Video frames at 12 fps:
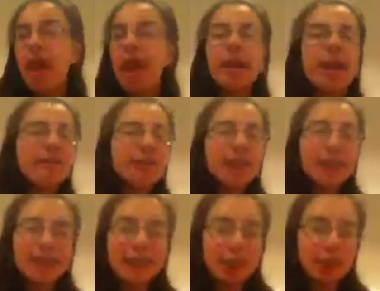and everything
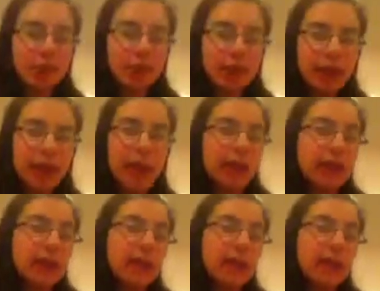has chemistry in it, and I think